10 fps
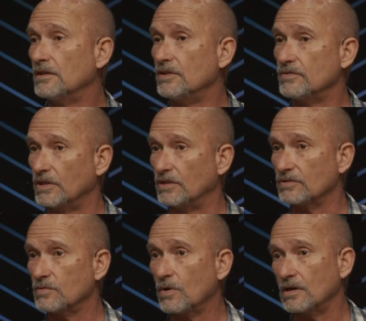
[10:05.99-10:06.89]
using
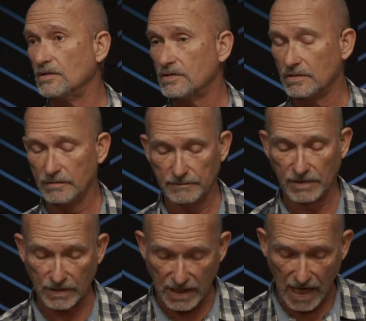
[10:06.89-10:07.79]
those words.
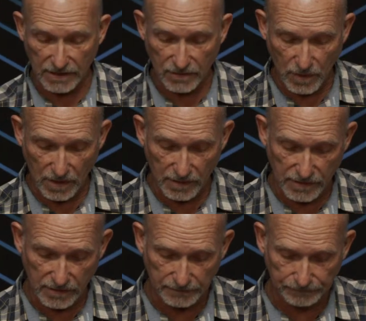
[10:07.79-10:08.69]
They're God's words.